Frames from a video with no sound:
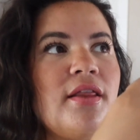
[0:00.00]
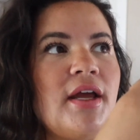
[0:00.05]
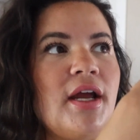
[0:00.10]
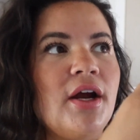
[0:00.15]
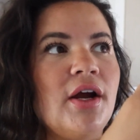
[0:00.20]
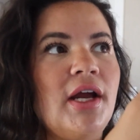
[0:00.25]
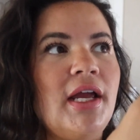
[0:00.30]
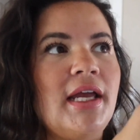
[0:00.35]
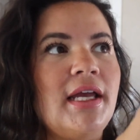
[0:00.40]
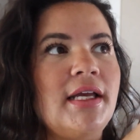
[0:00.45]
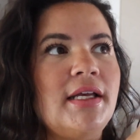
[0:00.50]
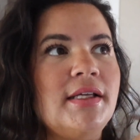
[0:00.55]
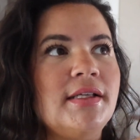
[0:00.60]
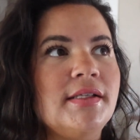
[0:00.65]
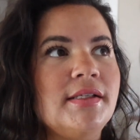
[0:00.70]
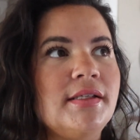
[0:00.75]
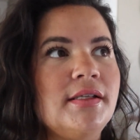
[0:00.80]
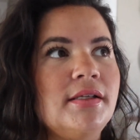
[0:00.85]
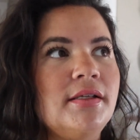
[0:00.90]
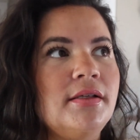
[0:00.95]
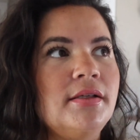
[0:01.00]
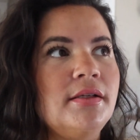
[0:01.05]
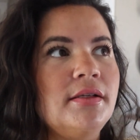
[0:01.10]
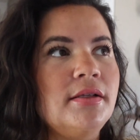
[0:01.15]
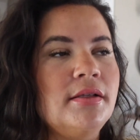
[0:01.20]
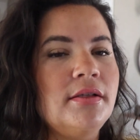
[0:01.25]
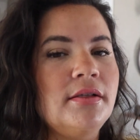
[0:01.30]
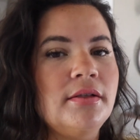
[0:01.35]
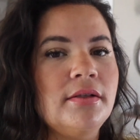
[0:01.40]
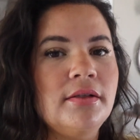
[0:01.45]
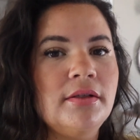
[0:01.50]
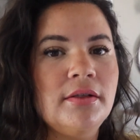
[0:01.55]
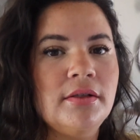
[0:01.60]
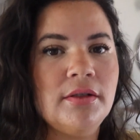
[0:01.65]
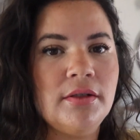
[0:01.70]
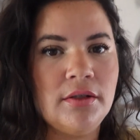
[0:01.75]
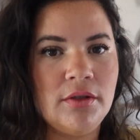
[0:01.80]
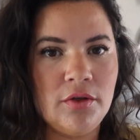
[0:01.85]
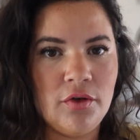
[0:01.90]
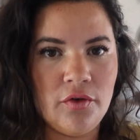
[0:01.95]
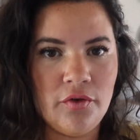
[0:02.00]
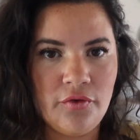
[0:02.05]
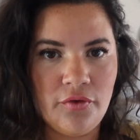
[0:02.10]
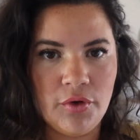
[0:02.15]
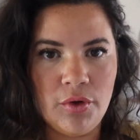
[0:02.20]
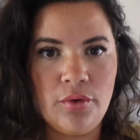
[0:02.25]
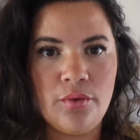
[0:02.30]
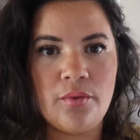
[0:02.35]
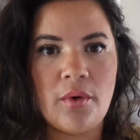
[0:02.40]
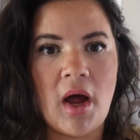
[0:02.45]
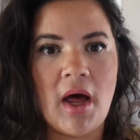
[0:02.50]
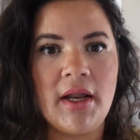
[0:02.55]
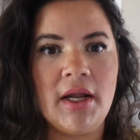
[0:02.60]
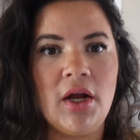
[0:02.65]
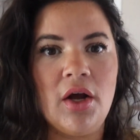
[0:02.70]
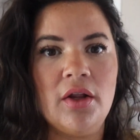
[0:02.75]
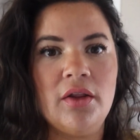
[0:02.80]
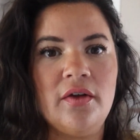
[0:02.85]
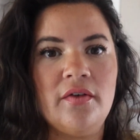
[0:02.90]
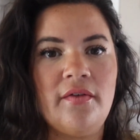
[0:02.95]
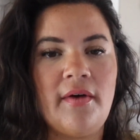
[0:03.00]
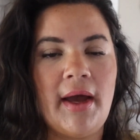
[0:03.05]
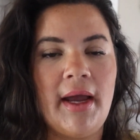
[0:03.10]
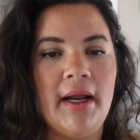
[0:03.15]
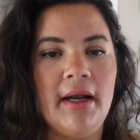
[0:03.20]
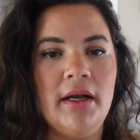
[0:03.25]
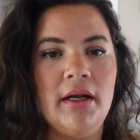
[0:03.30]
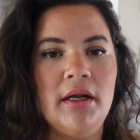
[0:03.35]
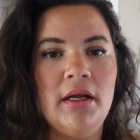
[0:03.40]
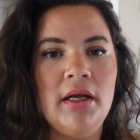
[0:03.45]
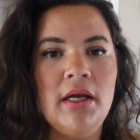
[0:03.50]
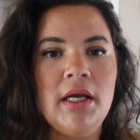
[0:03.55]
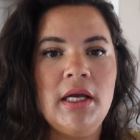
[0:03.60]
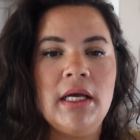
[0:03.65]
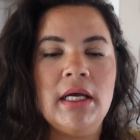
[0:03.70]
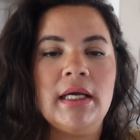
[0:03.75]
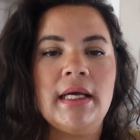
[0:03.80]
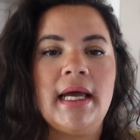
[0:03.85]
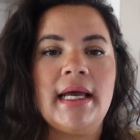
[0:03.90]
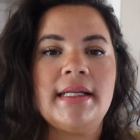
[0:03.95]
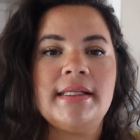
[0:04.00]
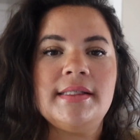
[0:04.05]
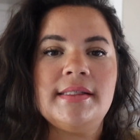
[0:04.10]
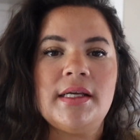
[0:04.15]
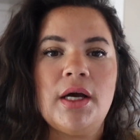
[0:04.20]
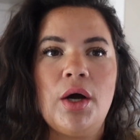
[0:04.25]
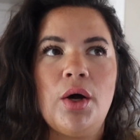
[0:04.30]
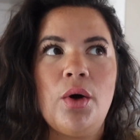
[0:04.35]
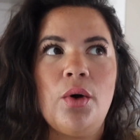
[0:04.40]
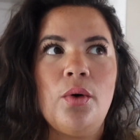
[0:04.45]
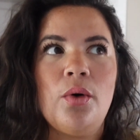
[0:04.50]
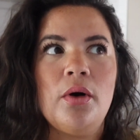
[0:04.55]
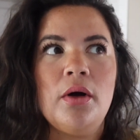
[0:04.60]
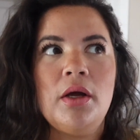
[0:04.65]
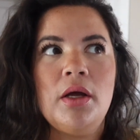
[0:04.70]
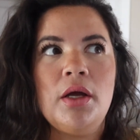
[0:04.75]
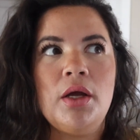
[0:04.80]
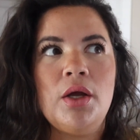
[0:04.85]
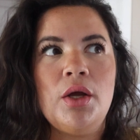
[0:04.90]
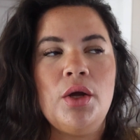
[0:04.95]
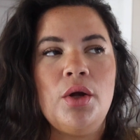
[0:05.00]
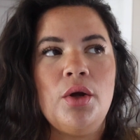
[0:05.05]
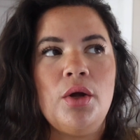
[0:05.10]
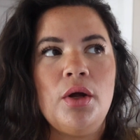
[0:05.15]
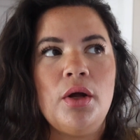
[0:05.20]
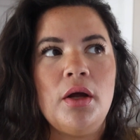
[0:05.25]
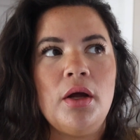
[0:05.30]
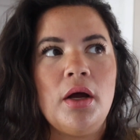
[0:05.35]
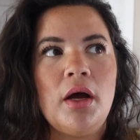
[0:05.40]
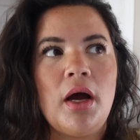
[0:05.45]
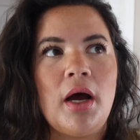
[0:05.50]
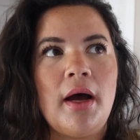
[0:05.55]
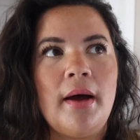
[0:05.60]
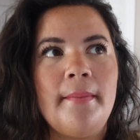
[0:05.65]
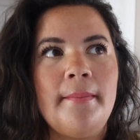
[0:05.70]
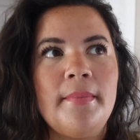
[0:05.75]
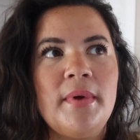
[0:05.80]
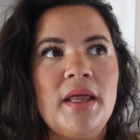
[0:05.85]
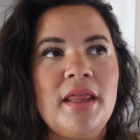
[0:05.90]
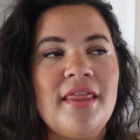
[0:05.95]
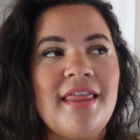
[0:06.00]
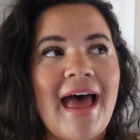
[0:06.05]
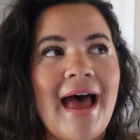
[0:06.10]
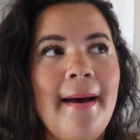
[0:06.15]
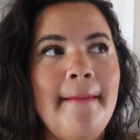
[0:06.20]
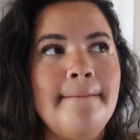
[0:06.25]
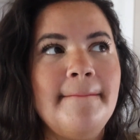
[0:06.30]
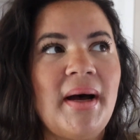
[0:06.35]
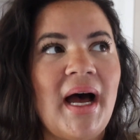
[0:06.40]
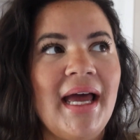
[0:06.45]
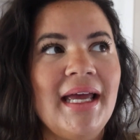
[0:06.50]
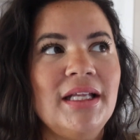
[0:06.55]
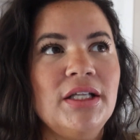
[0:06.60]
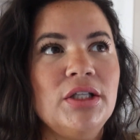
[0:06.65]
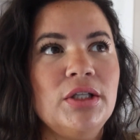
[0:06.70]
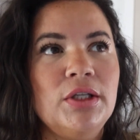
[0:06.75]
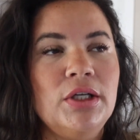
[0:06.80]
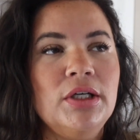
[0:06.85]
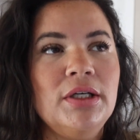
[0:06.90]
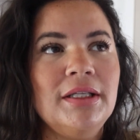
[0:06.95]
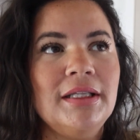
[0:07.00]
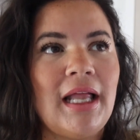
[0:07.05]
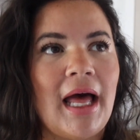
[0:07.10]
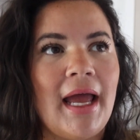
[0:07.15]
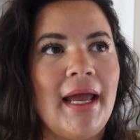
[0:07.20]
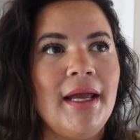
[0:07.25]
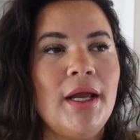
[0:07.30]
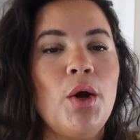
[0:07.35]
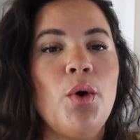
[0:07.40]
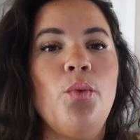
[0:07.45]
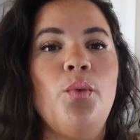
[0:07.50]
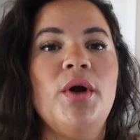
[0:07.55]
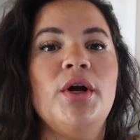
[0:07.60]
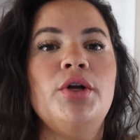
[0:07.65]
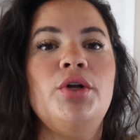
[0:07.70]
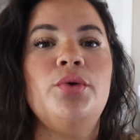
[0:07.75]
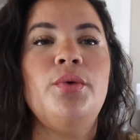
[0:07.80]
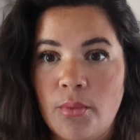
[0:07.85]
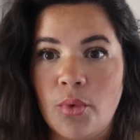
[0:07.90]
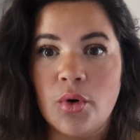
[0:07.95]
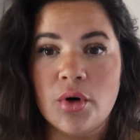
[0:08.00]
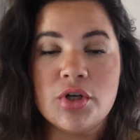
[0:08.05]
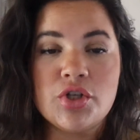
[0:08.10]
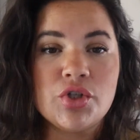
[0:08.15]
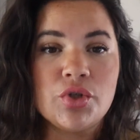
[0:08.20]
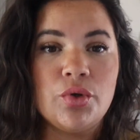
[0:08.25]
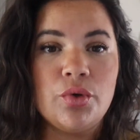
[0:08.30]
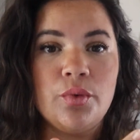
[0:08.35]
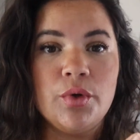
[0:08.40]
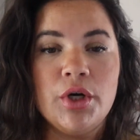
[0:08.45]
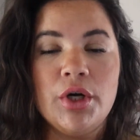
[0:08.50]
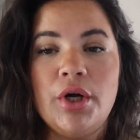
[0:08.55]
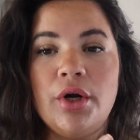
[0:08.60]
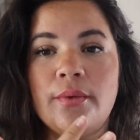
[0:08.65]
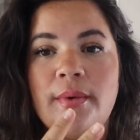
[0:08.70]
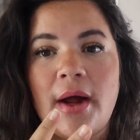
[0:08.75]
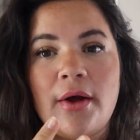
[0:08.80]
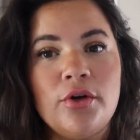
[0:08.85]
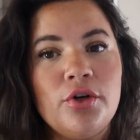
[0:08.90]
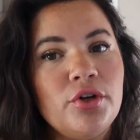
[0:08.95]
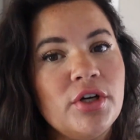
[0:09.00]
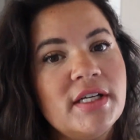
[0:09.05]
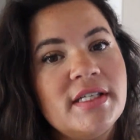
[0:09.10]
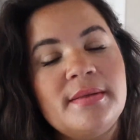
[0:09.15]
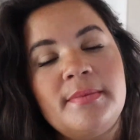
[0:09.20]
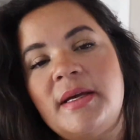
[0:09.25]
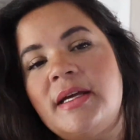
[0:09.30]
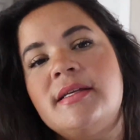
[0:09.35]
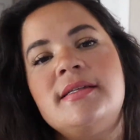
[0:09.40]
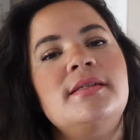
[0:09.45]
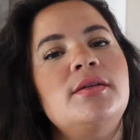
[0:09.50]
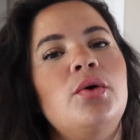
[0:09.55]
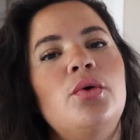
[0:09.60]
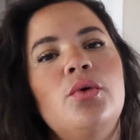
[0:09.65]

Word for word: there is fruit rotting on the vine. And so um, that might look like we're doing more schoolwork around Christmas